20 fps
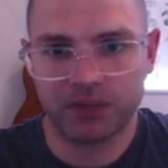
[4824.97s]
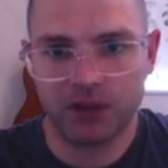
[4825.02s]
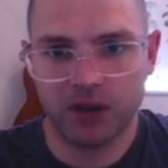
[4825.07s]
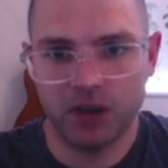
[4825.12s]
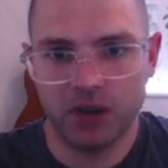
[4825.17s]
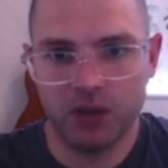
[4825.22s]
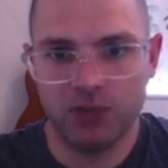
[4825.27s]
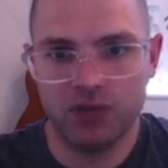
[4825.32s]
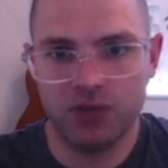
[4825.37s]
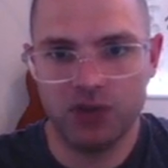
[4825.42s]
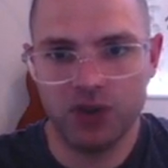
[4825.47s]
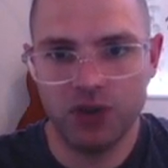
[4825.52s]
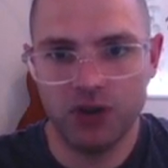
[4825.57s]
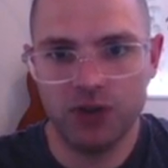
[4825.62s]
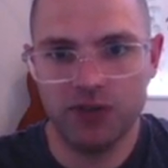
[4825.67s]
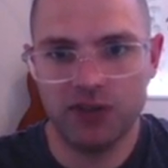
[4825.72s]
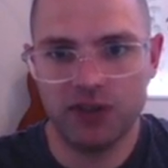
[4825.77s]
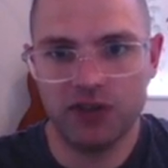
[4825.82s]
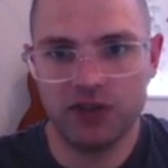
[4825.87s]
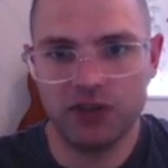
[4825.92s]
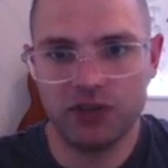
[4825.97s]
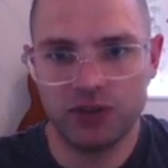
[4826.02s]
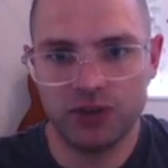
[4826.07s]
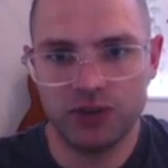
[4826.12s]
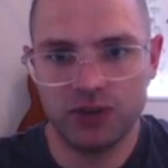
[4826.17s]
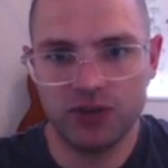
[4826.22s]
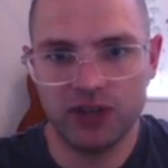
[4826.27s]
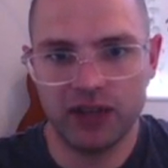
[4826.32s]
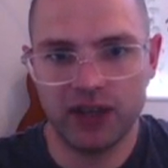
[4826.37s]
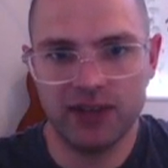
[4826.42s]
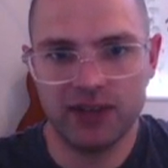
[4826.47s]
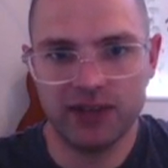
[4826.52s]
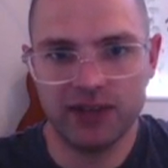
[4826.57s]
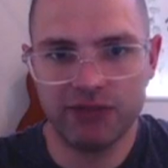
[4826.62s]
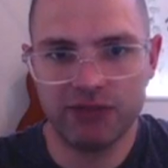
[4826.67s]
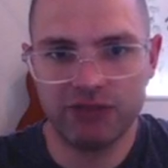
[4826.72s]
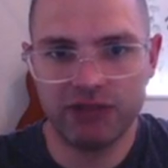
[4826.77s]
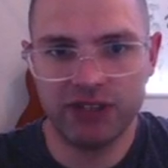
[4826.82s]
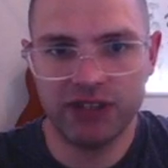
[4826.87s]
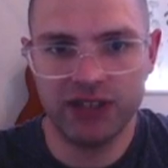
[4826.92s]
observe these 2 days
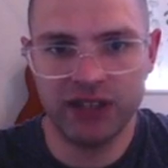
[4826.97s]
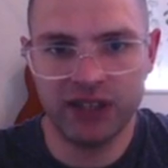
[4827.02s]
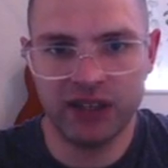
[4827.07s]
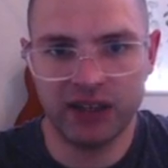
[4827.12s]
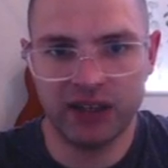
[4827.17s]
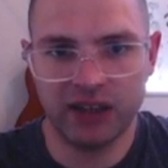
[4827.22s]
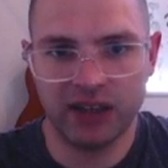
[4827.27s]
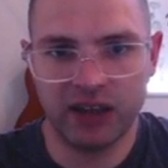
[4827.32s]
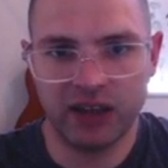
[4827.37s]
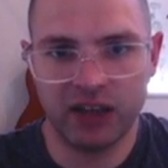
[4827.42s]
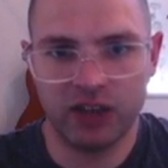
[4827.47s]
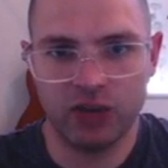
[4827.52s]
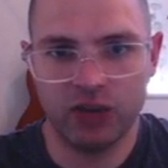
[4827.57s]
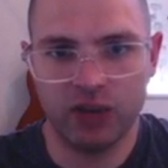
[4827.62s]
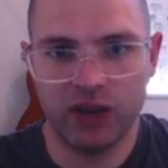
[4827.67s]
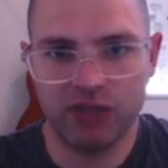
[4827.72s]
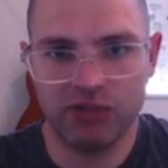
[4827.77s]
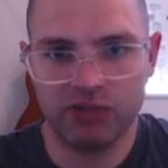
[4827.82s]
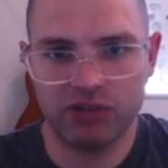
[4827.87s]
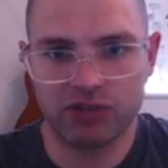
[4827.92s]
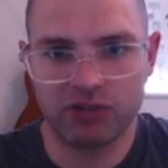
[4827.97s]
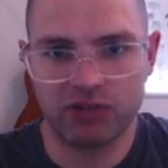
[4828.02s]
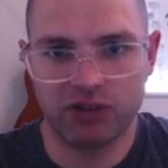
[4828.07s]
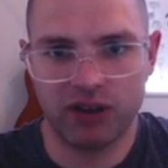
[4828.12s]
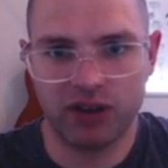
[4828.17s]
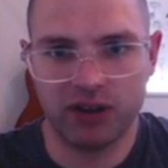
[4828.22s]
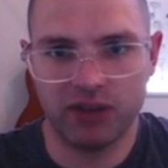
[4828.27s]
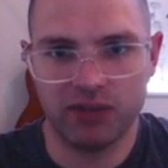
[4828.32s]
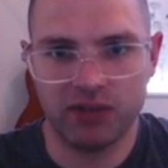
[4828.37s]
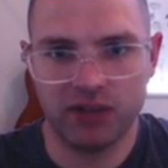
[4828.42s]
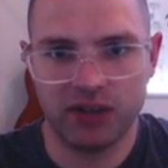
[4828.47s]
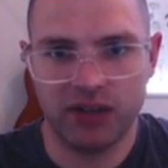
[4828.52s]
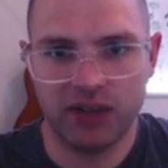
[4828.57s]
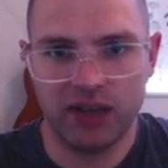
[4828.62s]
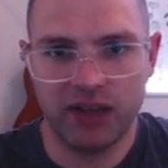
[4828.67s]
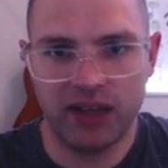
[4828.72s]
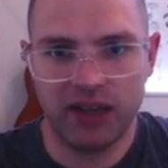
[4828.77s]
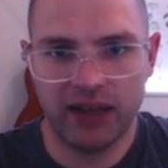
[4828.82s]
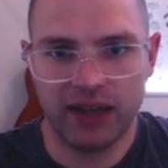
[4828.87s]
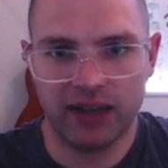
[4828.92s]
every year in the way prescribed
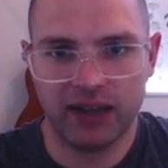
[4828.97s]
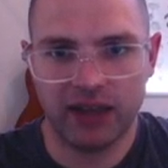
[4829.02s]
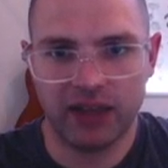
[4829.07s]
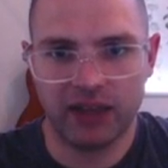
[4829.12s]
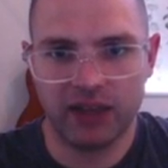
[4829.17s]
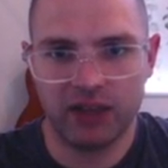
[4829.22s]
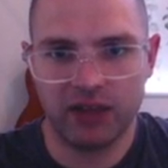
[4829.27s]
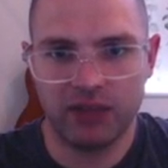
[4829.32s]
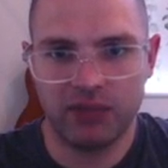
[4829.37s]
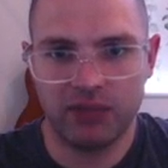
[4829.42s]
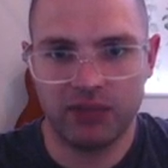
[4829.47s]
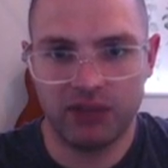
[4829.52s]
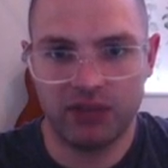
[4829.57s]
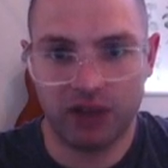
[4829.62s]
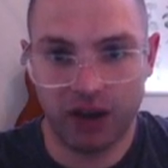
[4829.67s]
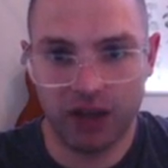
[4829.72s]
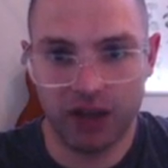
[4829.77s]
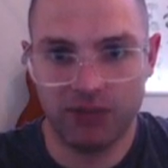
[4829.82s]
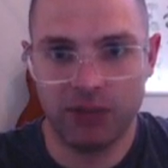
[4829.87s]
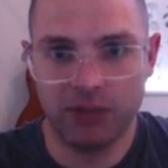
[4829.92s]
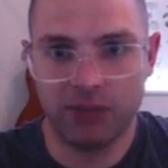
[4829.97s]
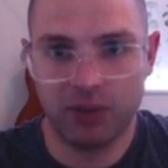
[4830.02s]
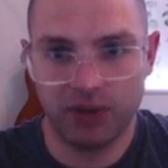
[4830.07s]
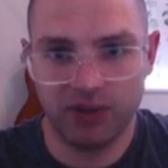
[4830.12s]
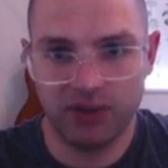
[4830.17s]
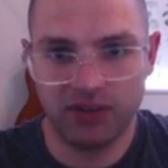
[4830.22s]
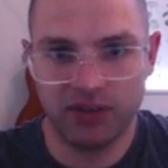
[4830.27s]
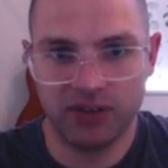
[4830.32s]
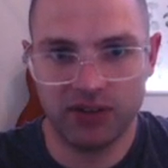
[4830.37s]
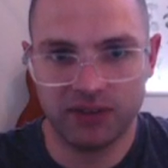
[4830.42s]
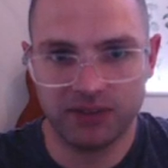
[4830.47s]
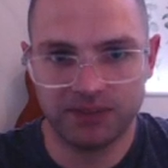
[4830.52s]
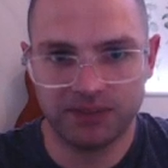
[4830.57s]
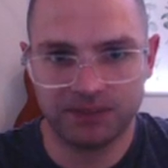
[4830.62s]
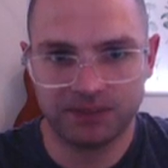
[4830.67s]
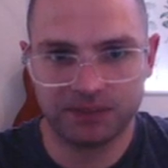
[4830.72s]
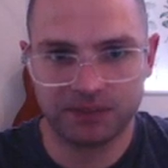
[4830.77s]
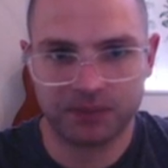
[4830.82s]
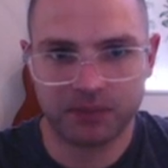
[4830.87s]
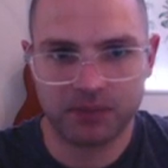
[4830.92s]
and at the time appointed.
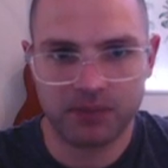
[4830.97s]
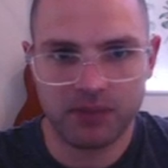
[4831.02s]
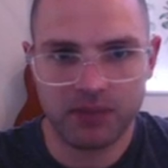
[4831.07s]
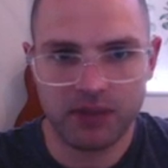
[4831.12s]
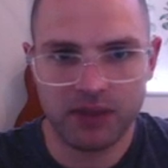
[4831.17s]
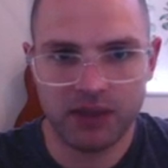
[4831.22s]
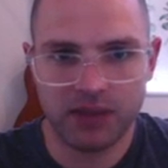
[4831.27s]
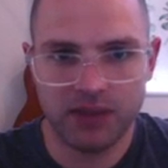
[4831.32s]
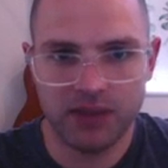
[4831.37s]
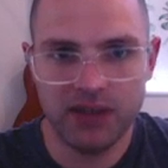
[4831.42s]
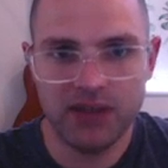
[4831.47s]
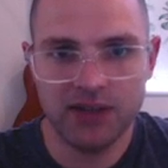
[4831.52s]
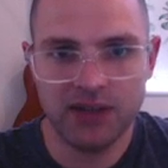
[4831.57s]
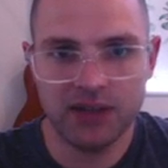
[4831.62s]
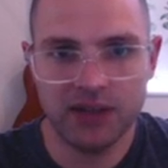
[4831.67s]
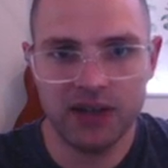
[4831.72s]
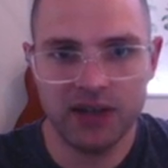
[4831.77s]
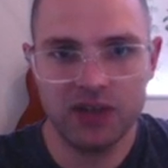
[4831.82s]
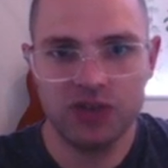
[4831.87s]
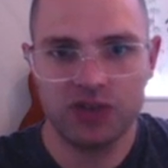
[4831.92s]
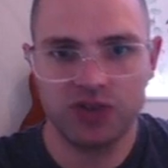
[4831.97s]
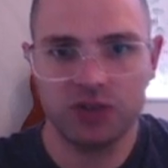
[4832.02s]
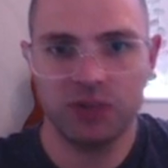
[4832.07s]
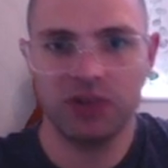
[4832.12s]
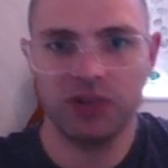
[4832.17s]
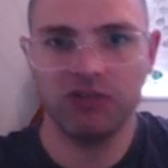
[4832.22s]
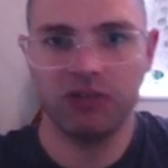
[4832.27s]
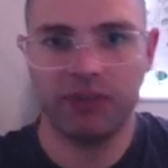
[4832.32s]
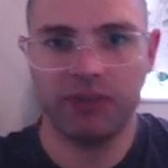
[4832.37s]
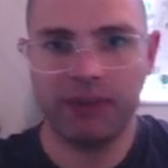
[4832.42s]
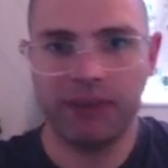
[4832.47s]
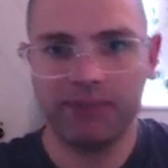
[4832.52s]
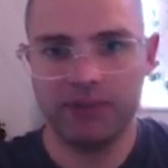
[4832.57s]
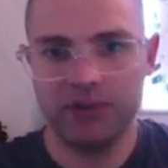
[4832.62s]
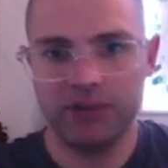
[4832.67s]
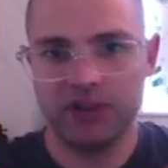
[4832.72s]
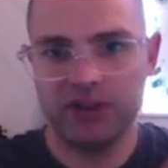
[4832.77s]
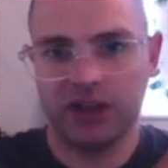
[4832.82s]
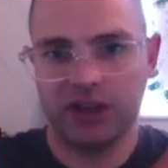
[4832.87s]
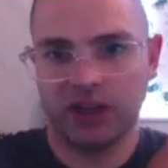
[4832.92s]
These days should be
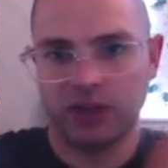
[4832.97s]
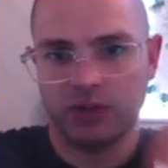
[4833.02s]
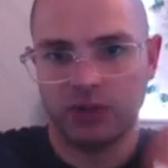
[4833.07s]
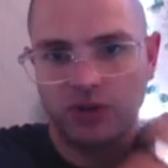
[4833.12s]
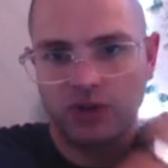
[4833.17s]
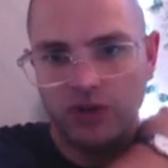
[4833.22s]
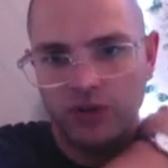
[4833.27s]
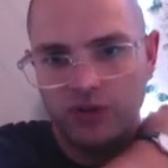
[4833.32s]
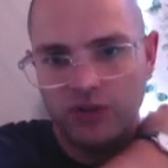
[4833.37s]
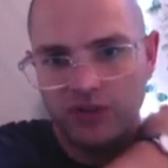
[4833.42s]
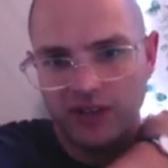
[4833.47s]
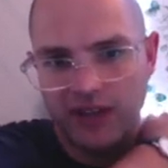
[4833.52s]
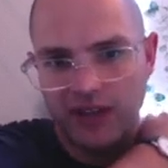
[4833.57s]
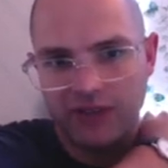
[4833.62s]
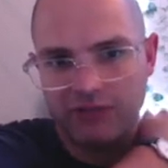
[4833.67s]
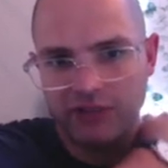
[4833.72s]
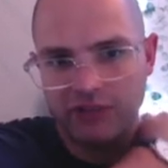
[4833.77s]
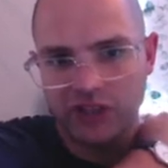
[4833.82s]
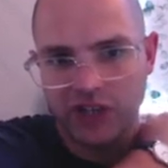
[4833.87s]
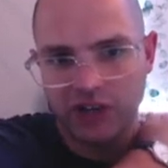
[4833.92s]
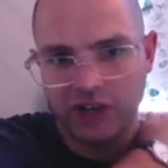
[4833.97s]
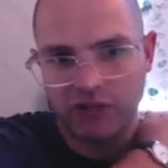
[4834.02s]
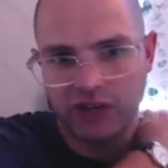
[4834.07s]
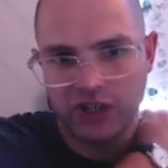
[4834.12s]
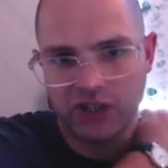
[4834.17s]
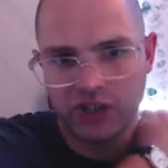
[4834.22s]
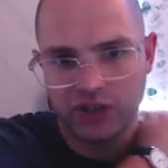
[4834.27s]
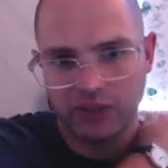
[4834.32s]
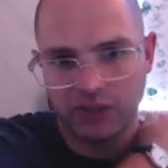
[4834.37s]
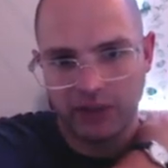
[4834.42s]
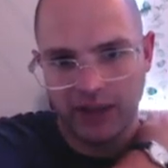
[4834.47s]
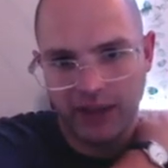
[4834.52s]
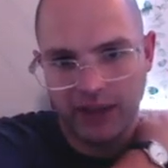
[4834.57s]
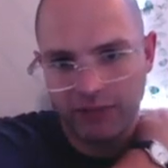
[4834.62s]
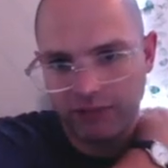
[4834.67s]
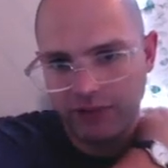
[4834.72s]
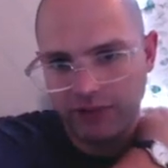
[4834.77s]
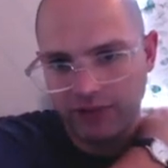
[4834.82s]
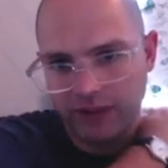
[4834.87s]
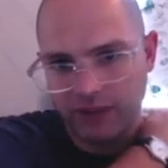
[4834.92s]
remembered and observed in every generation by
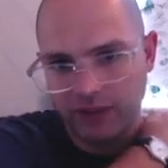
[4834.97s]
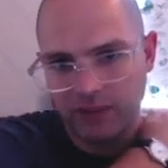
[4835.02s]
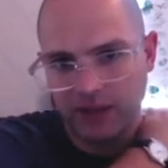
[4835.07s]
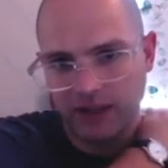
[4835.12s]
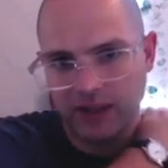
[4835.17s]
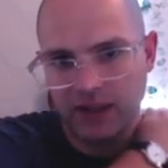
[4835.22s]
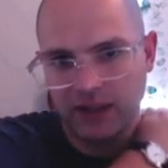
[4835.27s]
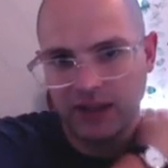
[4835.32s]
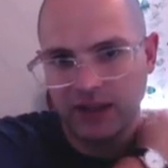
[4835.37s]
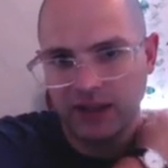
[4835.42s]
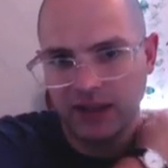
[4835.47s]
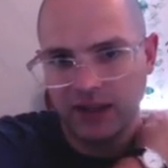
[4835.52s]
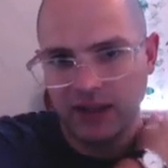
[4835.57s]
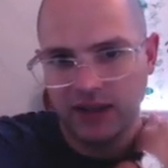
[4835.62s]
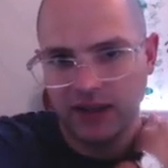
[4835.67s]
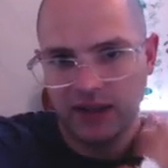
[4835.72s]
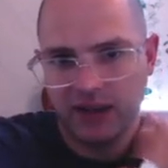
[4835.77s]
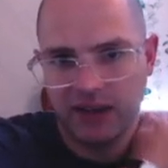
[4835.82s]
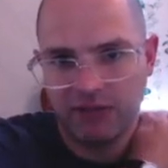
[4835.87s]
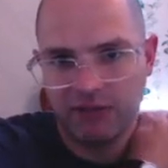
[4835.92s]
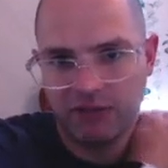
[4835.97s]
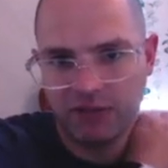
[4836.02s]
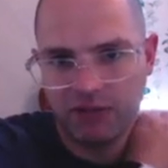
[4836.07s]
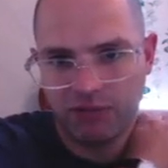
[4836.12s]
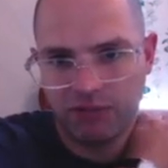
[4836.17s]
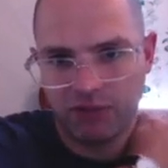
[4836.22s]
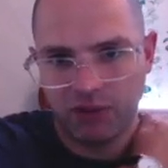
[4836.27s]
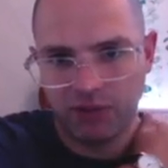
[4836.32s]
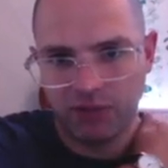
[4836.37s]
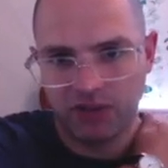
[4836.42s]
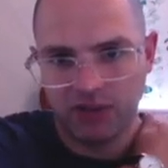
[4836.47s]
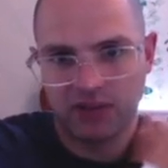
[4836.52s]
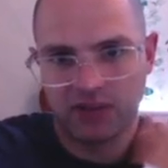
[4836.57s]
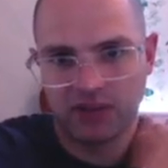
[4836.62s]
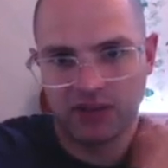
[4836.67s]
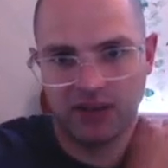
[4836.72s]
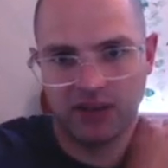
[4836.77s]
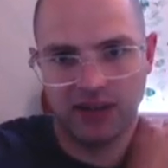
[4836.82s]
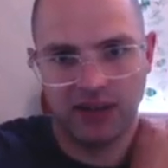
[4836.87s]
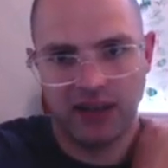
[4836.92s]
every family and in every province
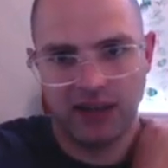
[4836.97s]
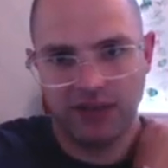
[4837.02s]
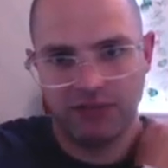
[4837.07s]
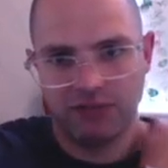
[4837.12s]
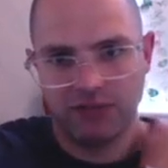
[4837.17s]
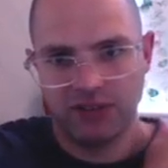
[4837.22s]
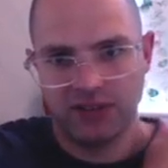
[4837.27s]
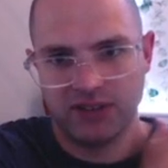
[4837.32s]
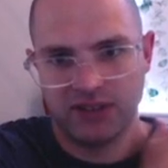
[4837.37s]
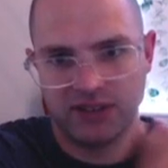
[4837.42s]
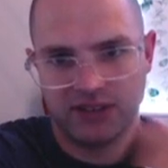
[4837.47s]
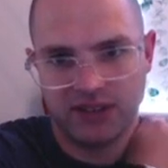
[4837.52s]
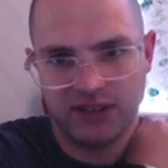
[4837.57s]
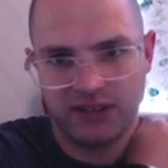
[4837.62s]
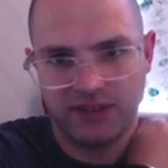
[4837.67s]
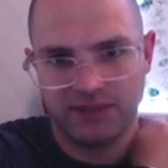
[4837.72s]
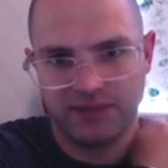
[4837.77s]
and in every city.